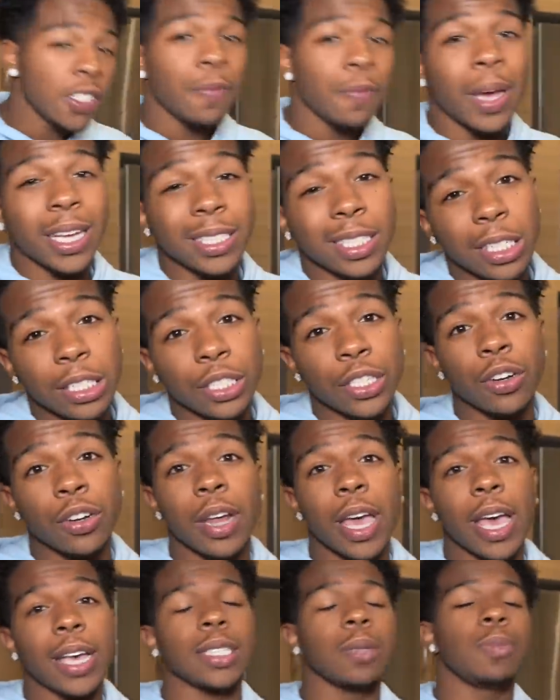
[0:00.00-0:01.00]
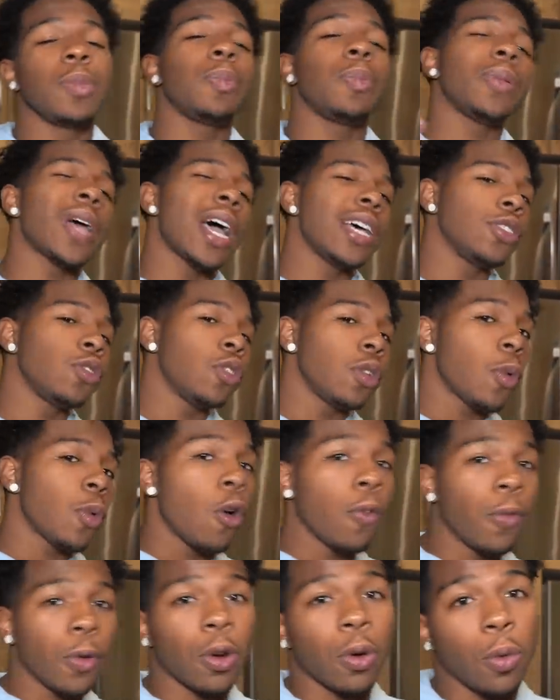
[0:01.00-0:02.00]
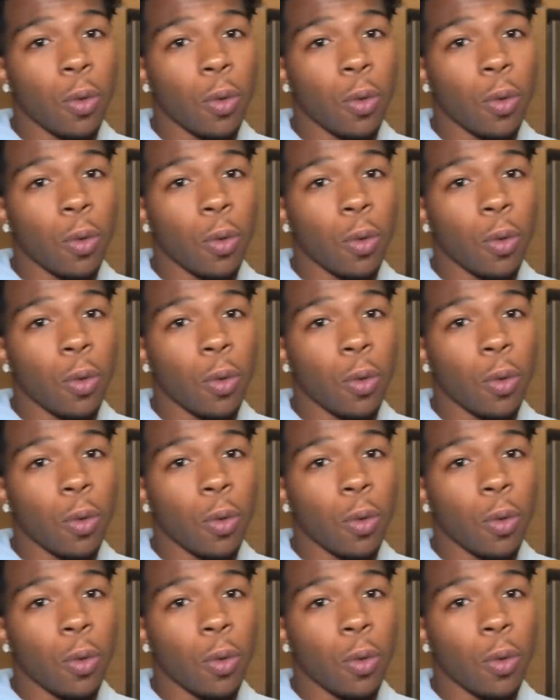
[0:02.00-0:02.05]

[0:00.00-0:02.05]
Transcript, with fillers: of my sister and her ex and be plastering over her